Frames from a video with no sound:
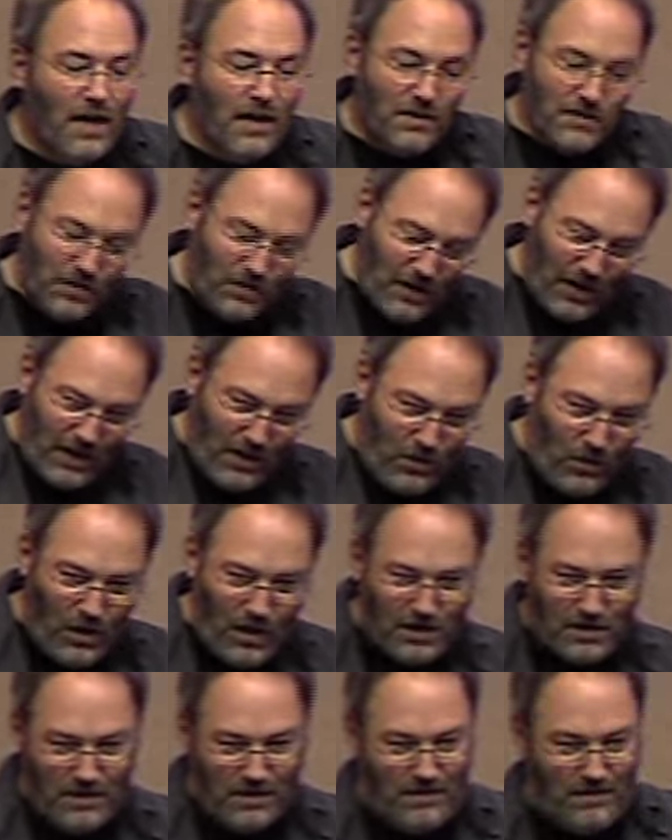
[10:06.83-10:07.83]
So that it
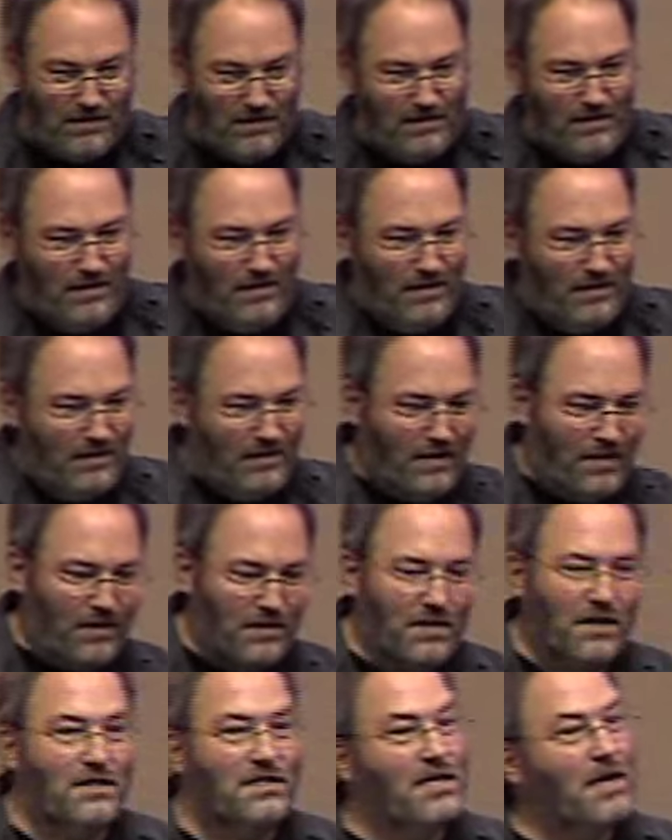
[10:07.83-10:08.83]
wasn't,
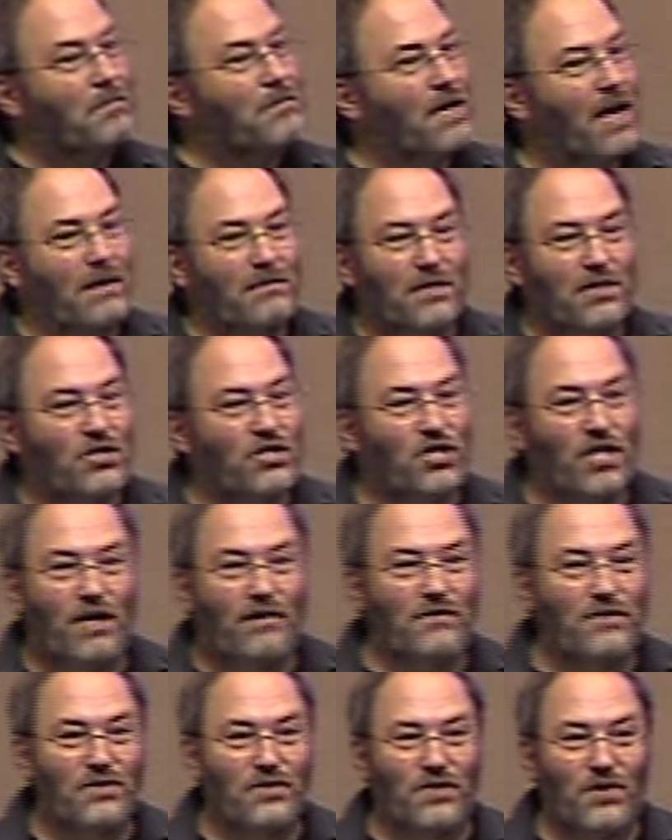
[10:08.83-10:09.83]
because sometimes it
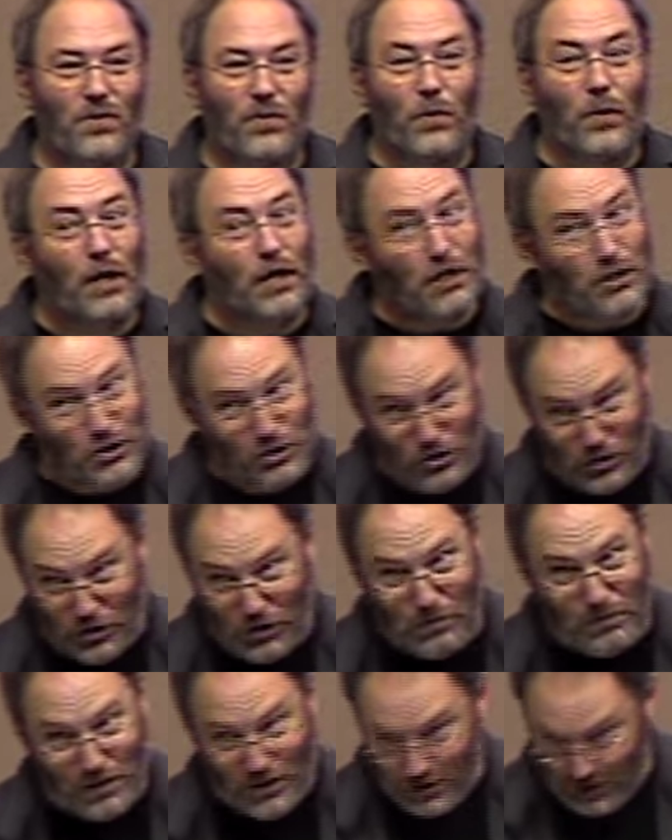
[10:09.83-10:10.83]
shifts when it
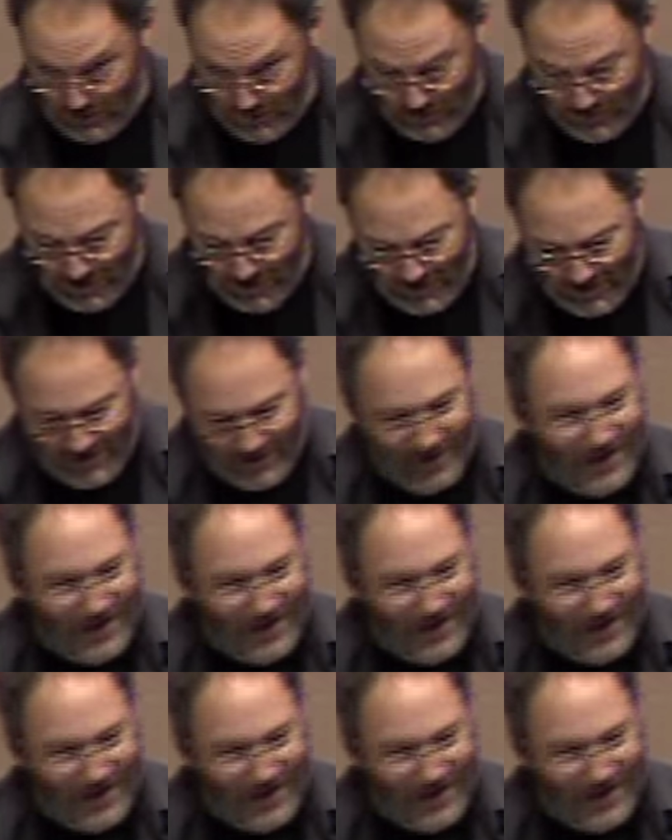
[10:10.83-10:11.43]
shouldn't be shifting.